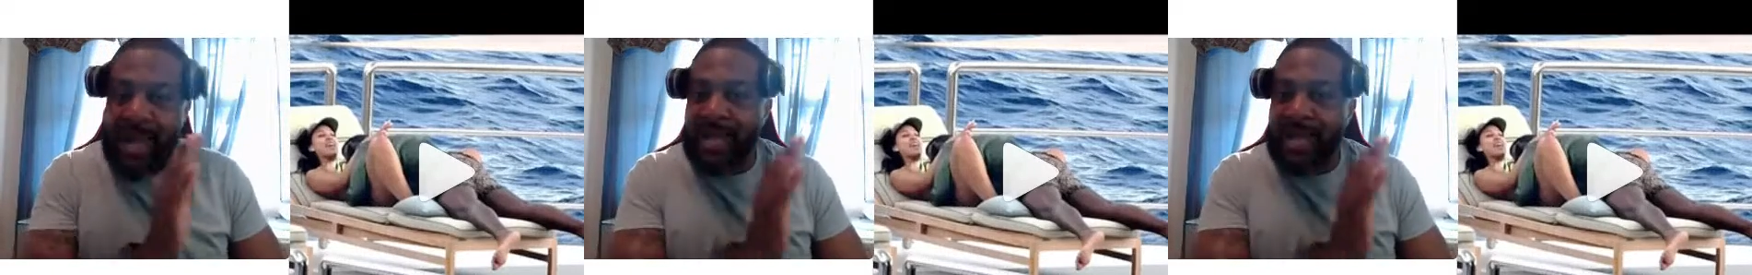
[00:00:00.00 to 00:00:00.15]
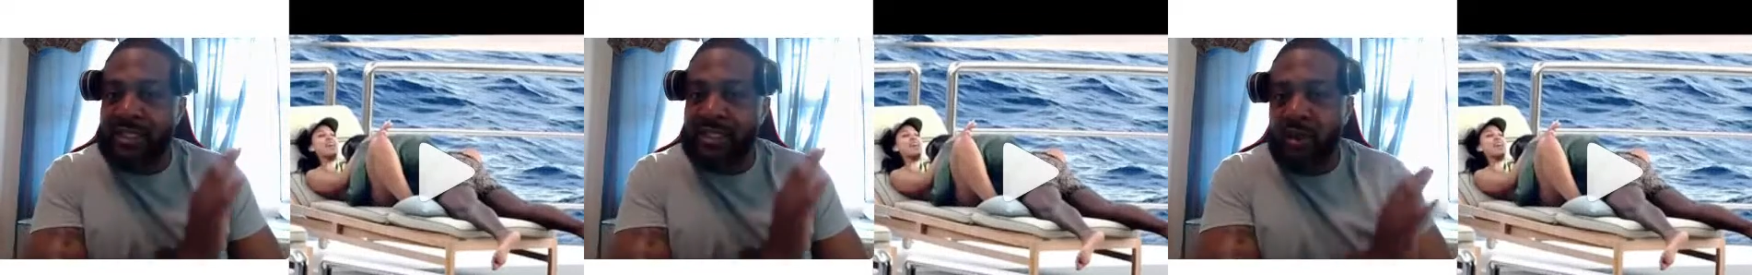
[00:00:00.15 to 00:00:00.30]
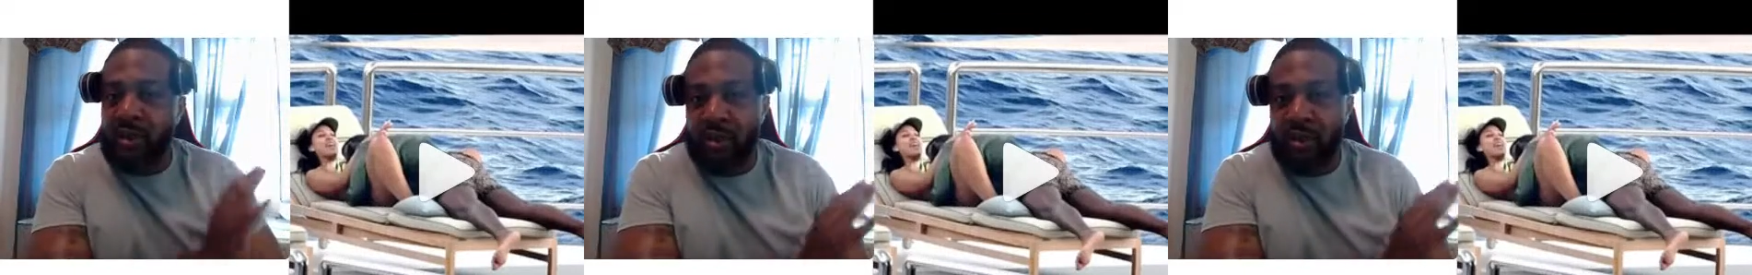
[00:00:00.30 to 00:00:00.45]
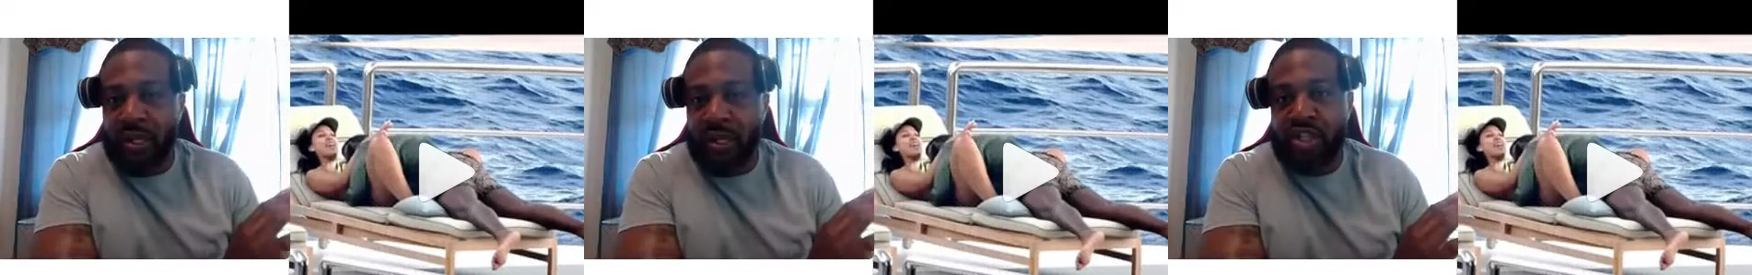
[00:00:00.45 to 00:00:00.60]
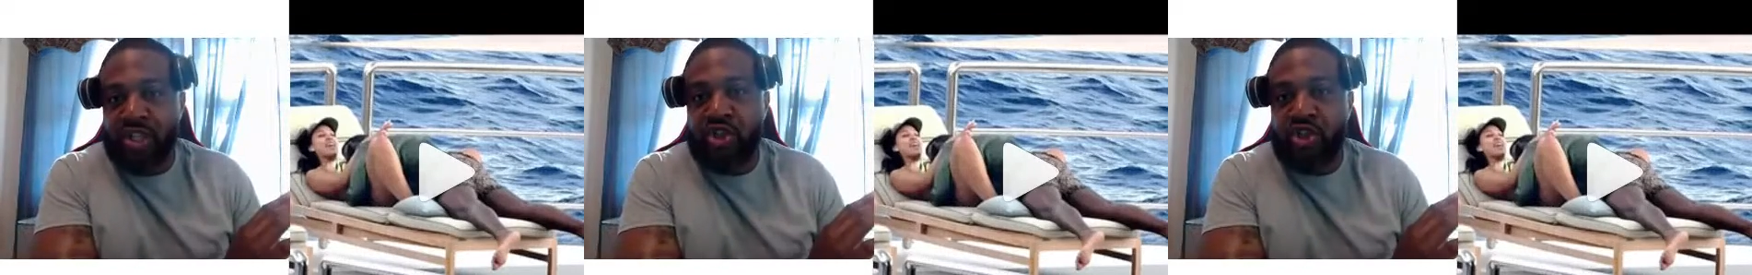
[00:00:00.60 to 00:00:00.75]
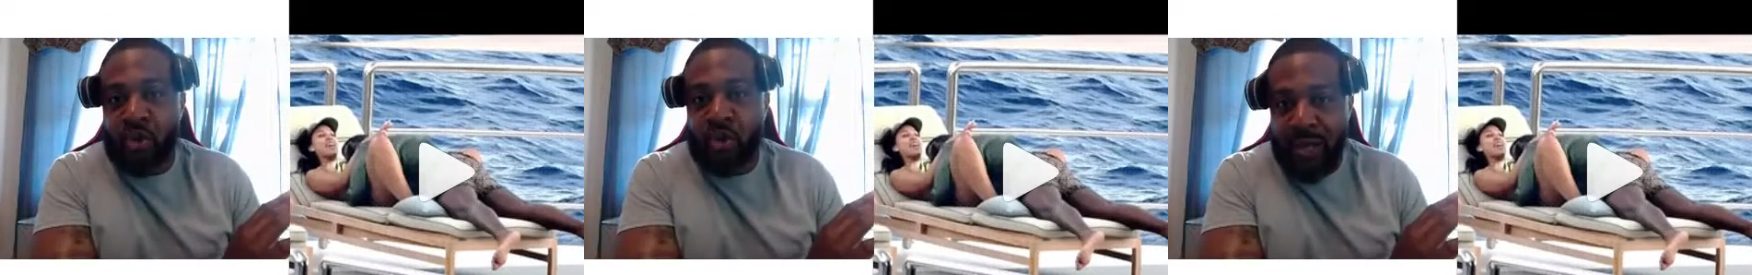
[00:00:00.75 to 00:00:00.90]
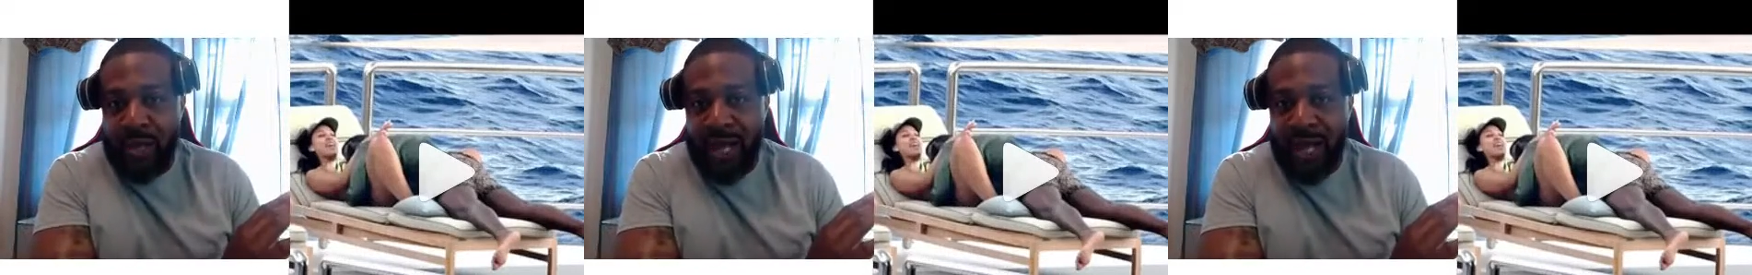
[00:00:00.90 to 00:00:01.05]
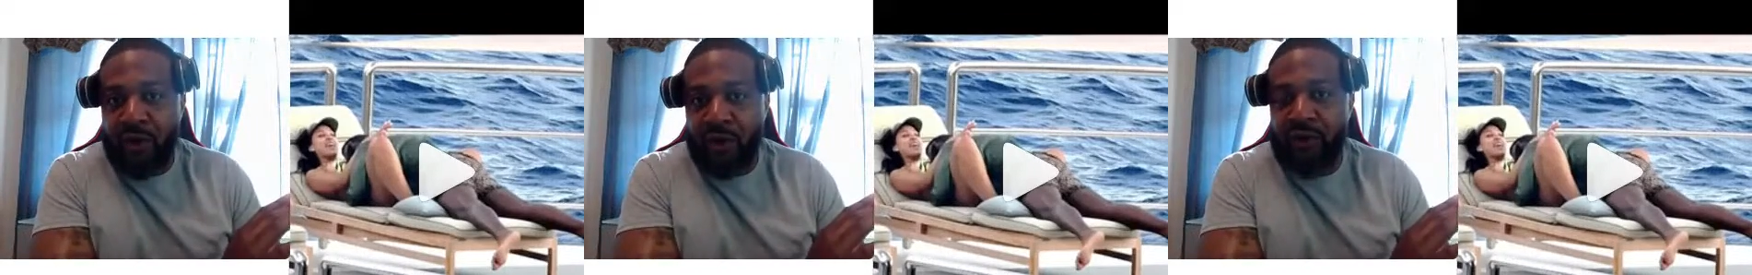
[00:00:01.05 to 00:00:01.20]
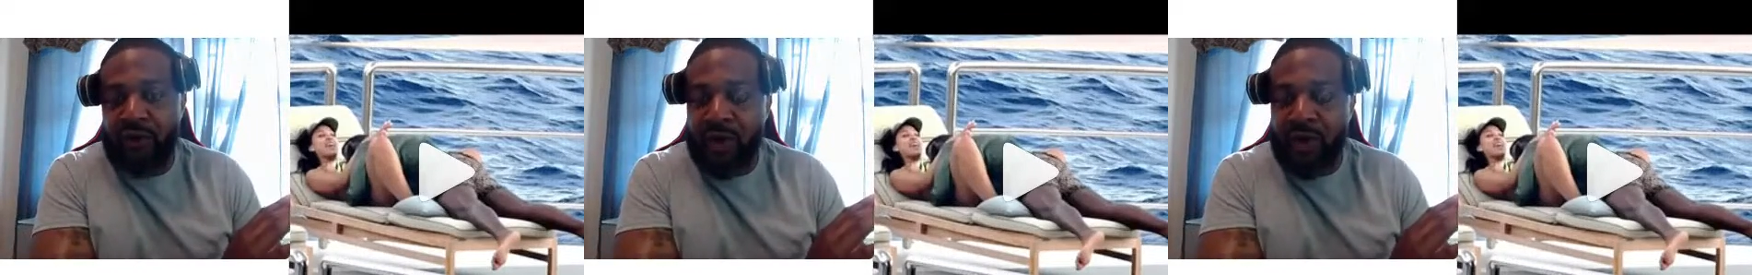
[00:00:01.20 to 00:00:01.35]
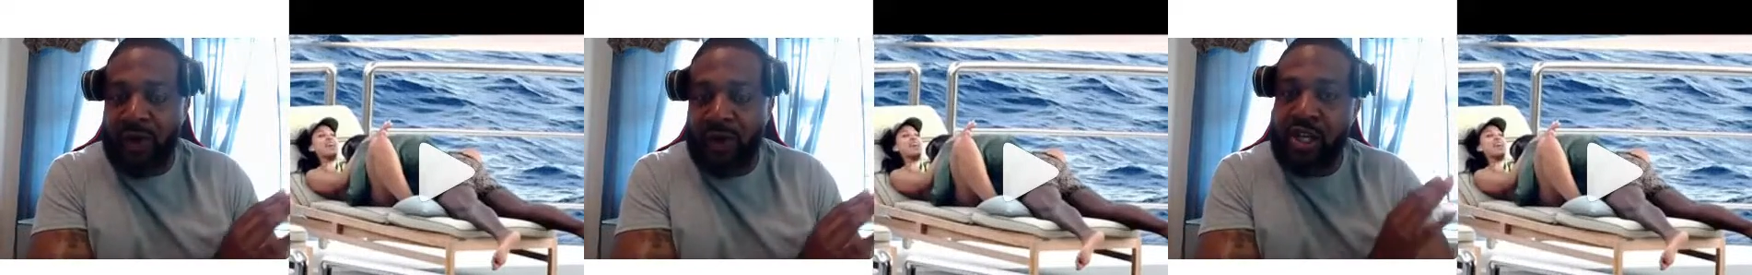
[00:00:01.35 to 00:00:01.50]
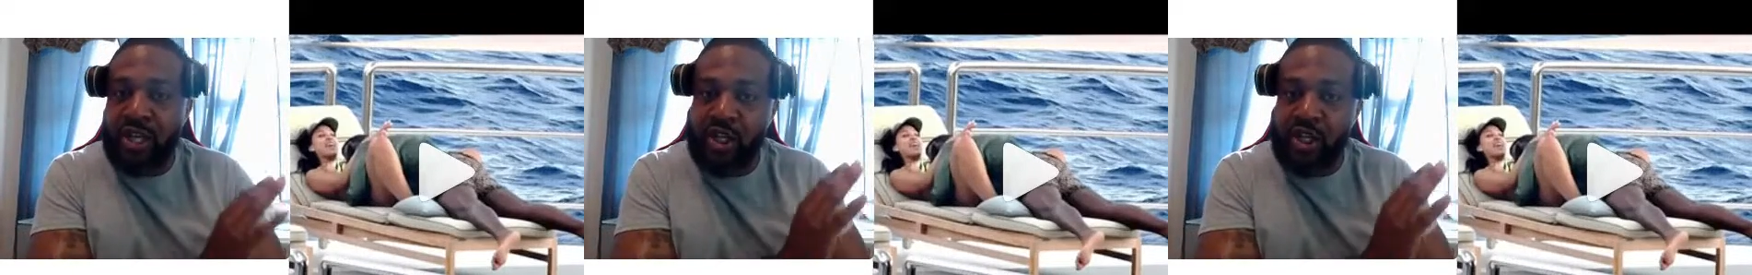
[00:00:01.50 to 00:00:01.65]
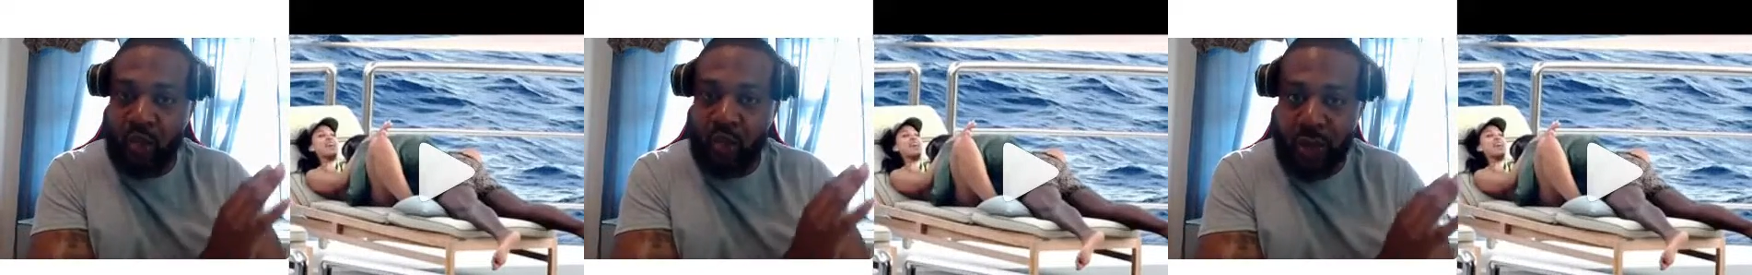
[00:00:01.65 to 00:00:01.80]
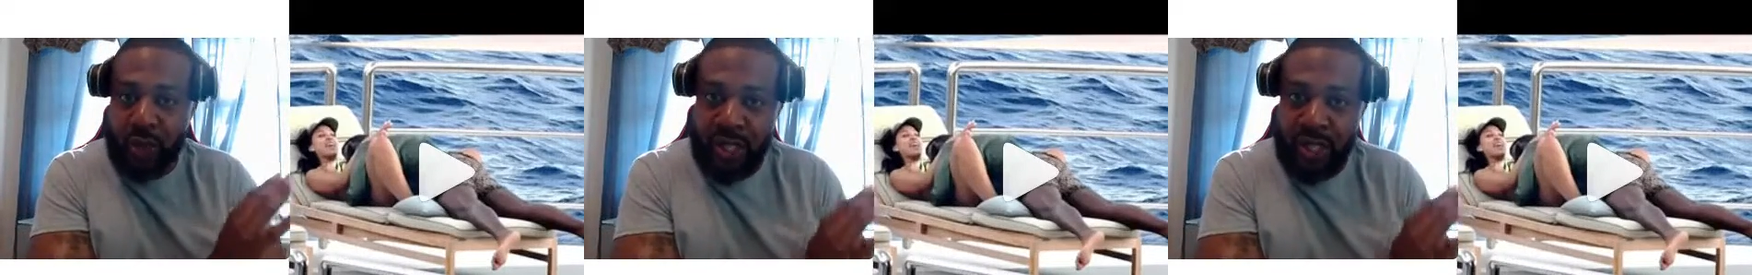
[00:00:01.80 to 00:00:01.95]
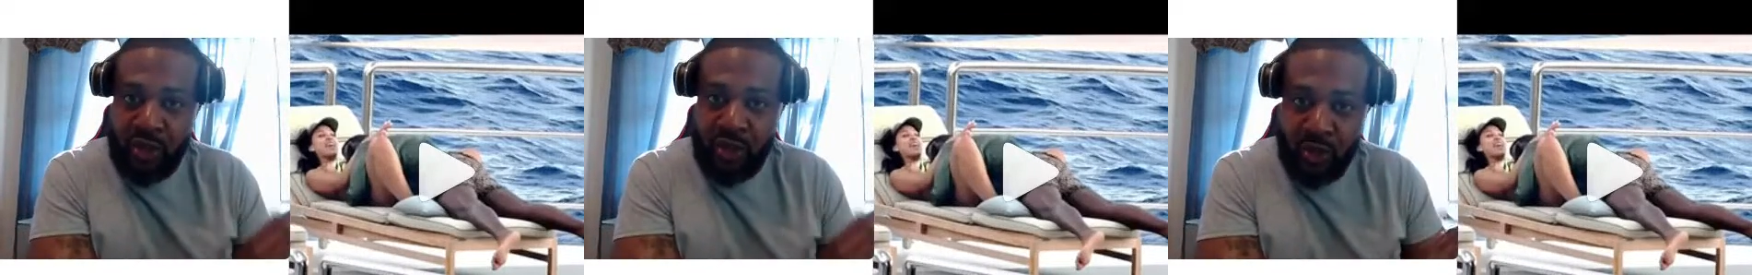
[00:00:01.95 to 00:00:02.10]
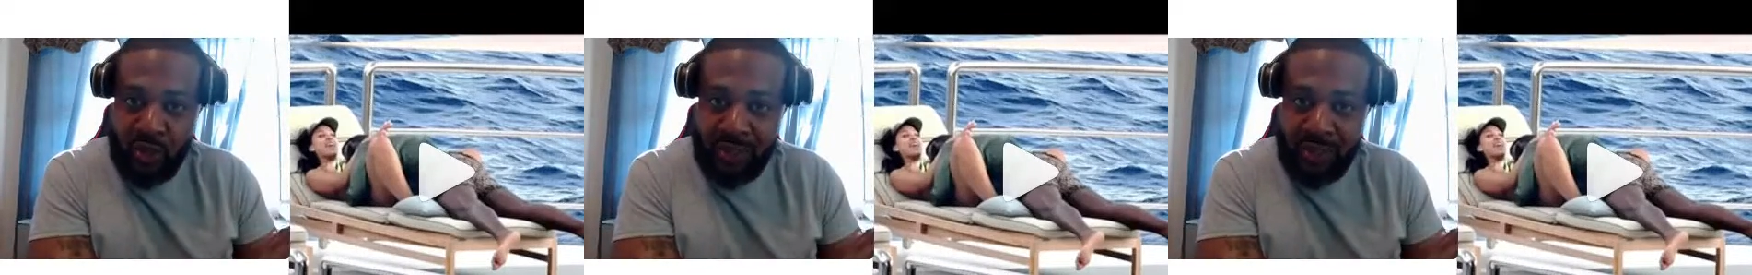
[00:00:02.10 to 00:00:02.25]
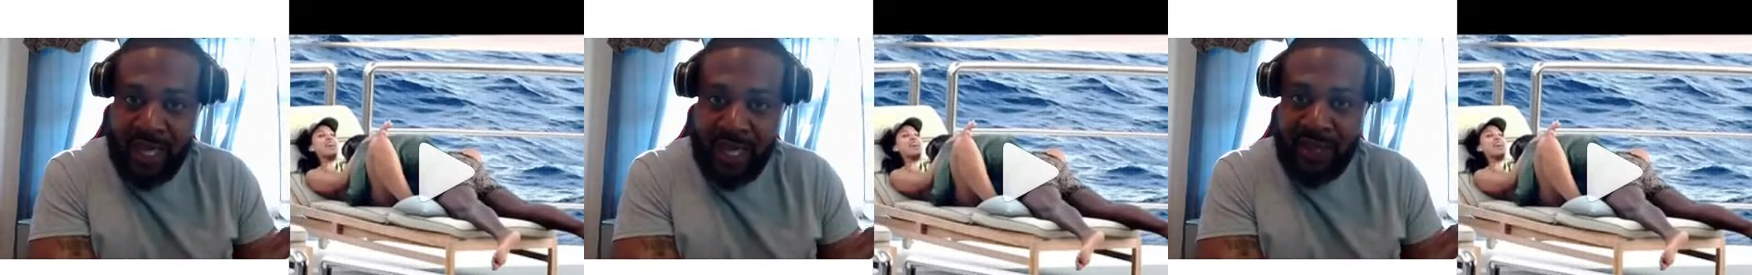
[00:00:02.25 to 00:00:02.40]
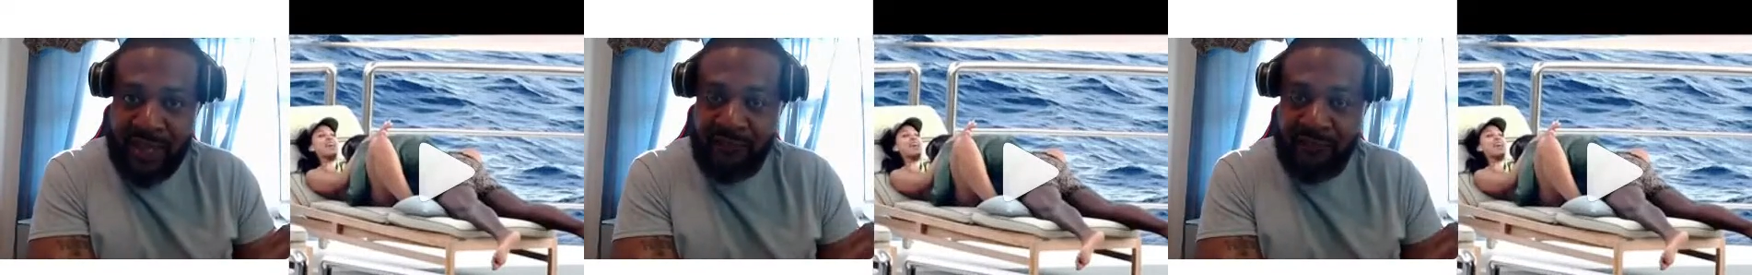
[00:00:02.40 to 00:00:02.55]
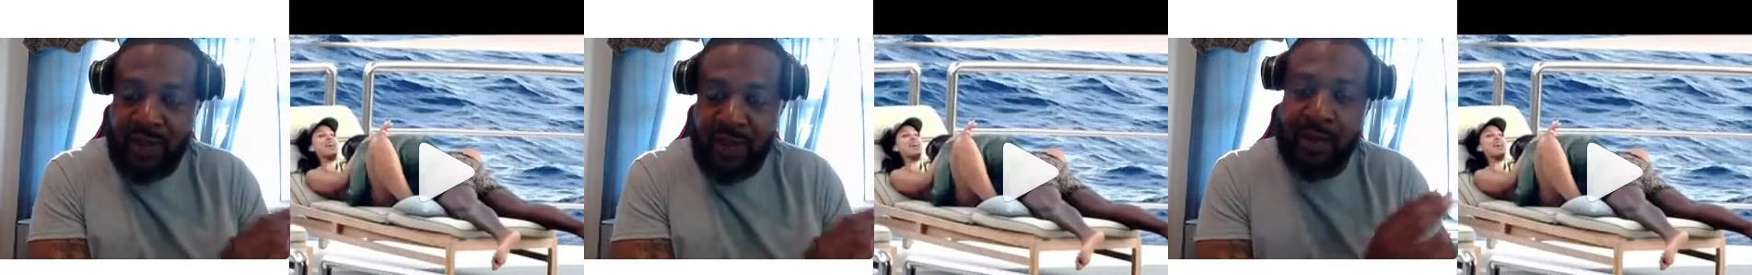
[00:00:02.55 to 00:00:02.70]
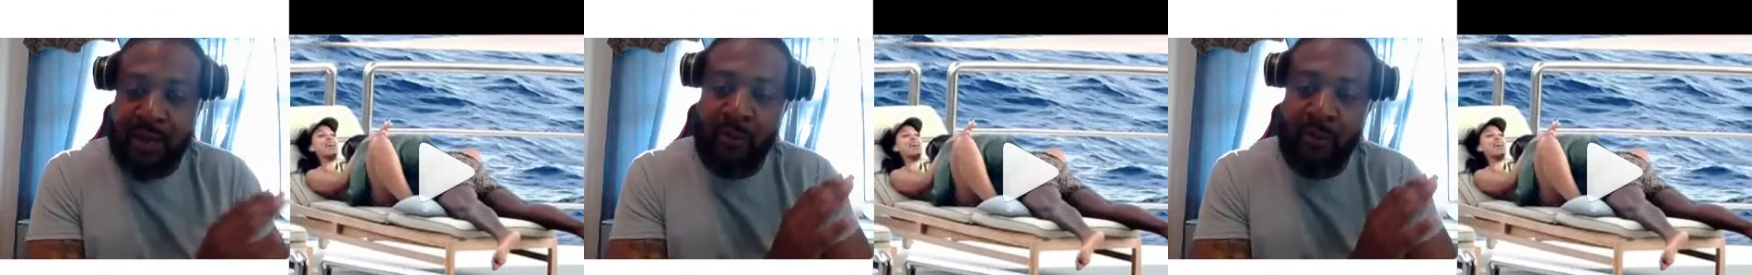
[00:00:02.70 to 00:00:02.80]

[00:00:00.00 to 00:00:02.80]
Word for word: As long as you're out there enjoying your life